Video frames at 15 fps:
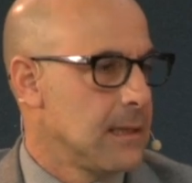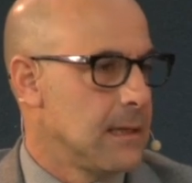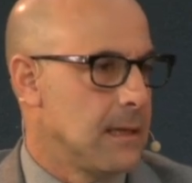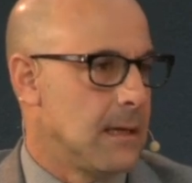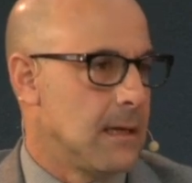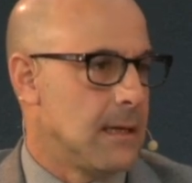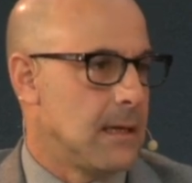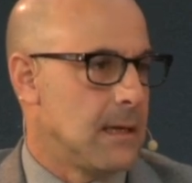
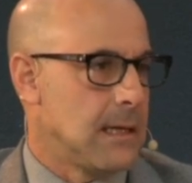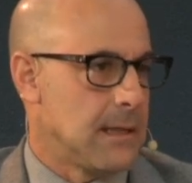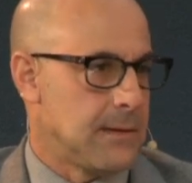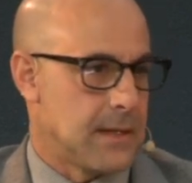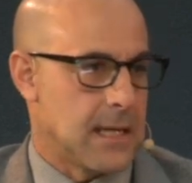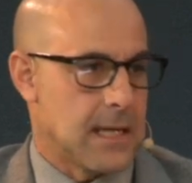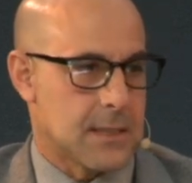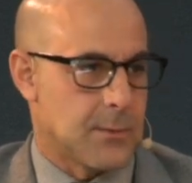uh, and
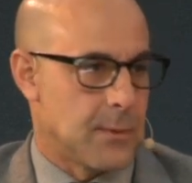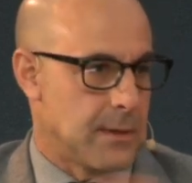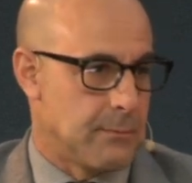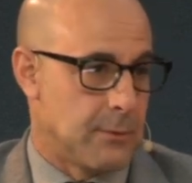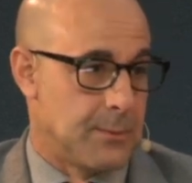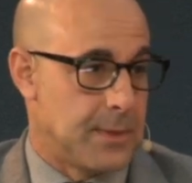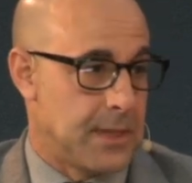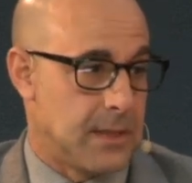the next one
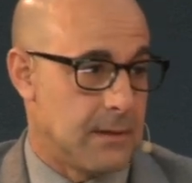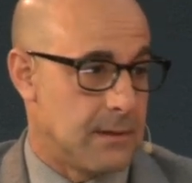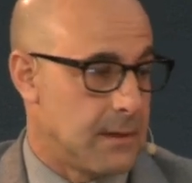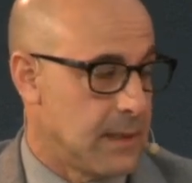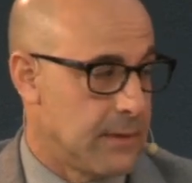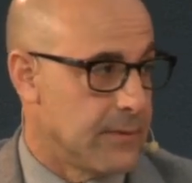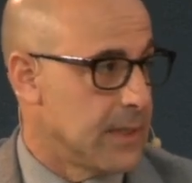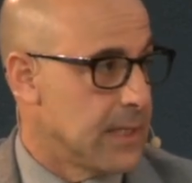will be
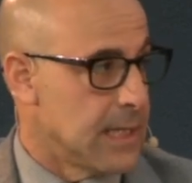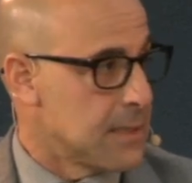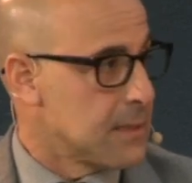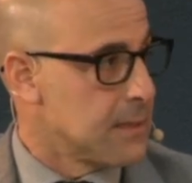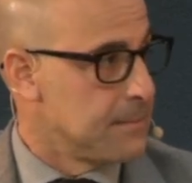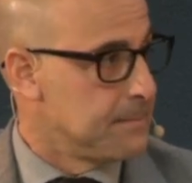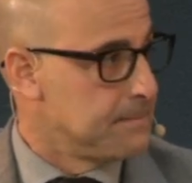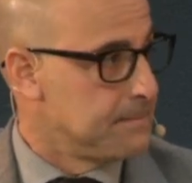even less.